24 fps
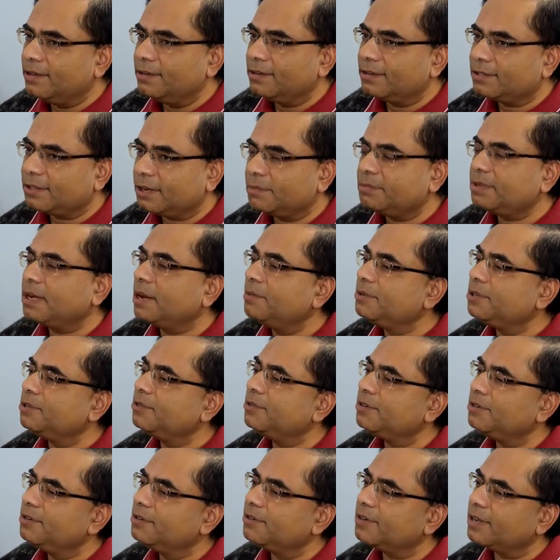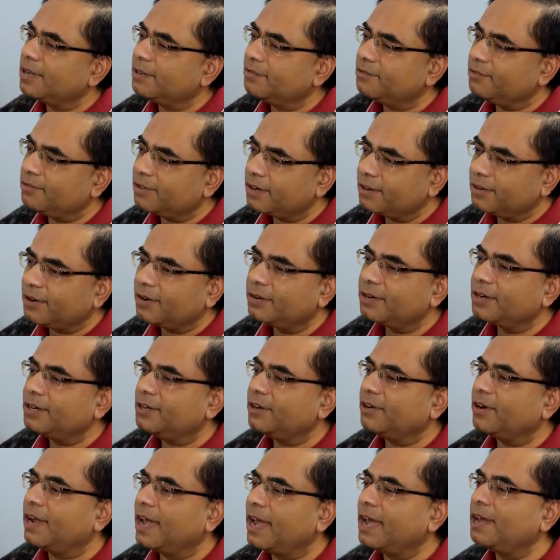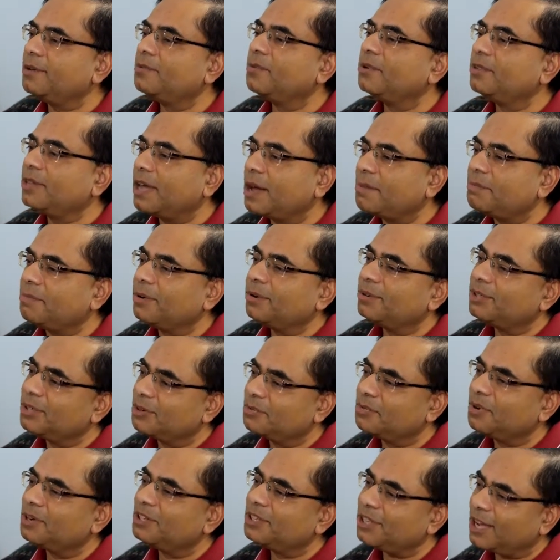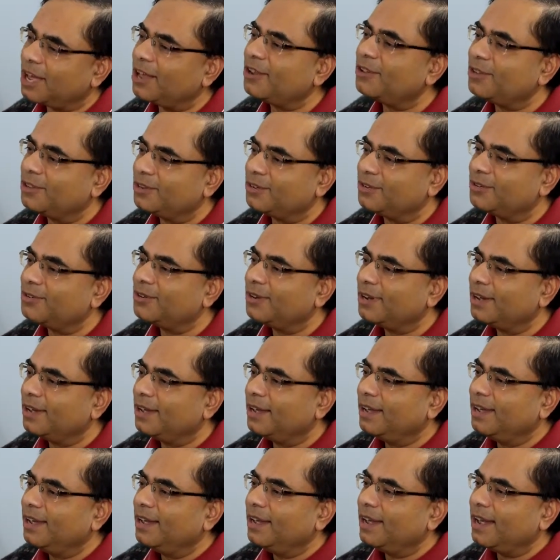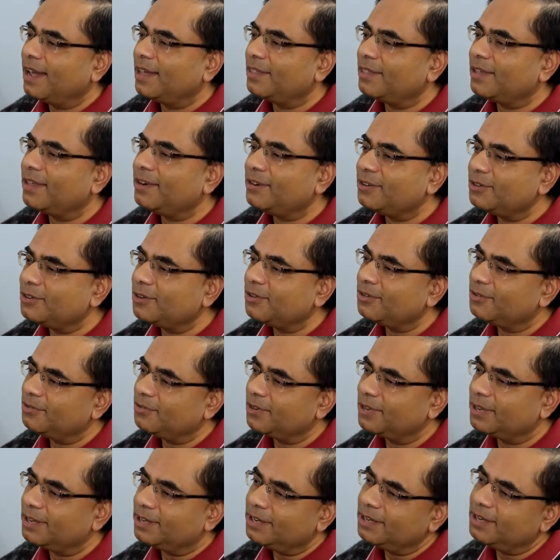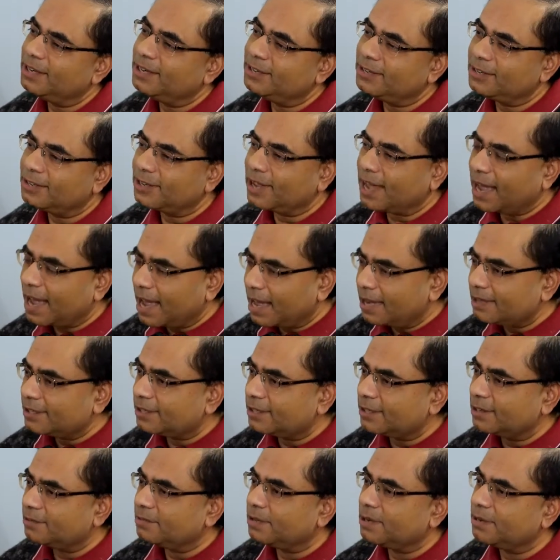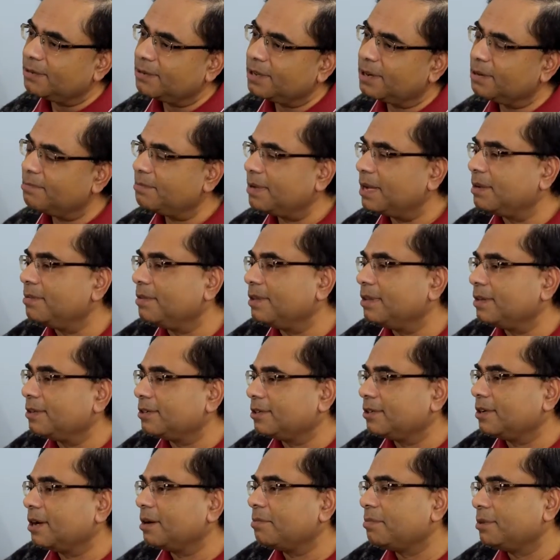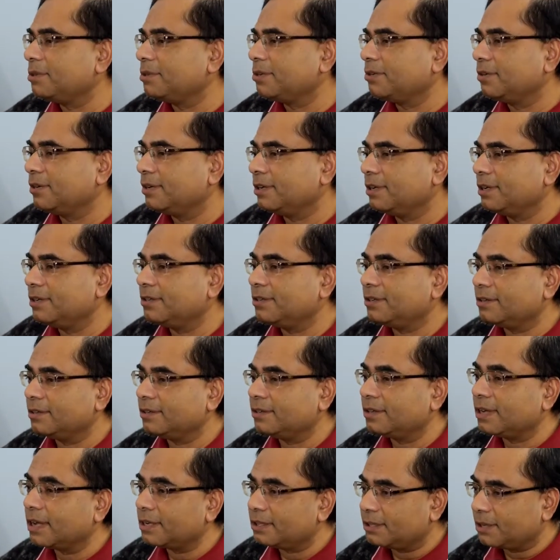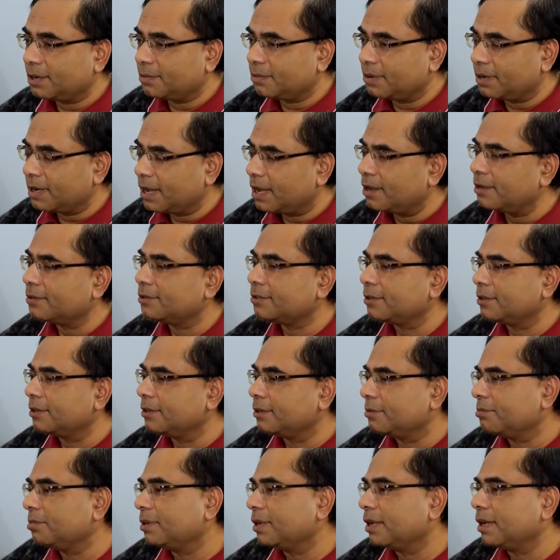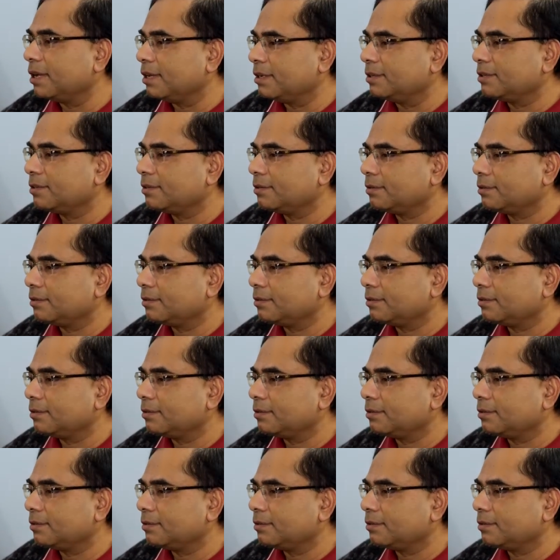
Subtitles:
sometimes you can figure out in your head what that person will tell you. And then you don't really need to ask them, and then maybe that's an opportunity to get someone else in their place.